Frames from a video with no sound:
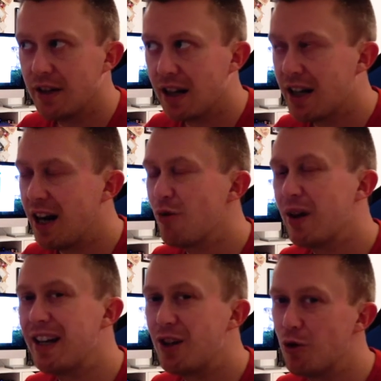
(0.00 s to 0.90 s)
I can't
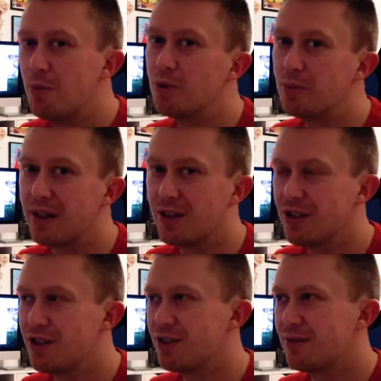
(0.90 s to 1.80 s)
really grumble because
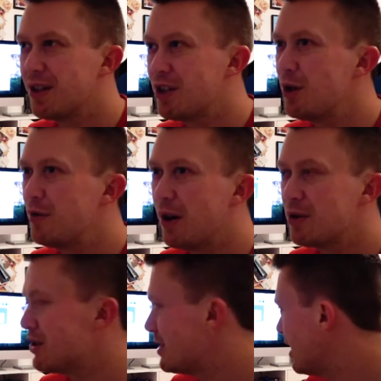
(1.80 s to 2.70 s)
it's a
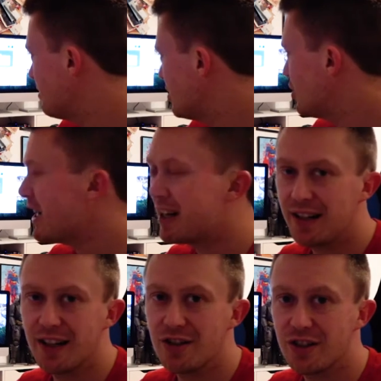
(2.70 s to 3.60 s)
2010 machine
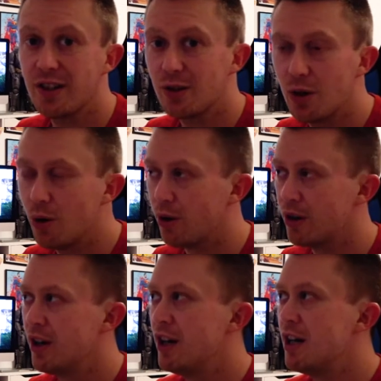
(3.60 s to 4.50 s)
and it's still good.
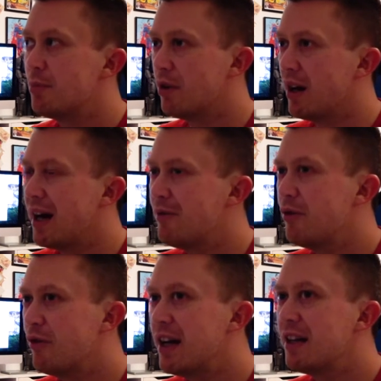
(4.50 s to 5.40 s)
But I have a
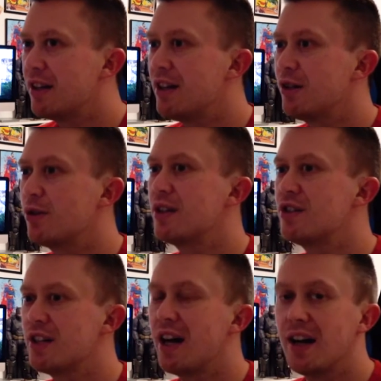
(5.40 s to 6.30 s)
feeling it only
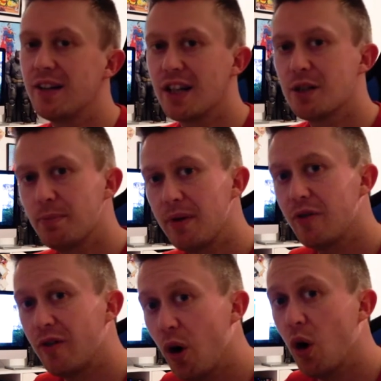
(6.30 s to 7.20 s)
started, that's
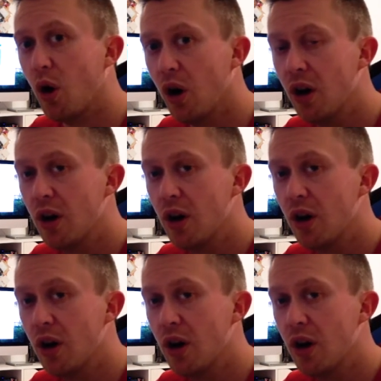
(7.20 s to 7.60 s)
before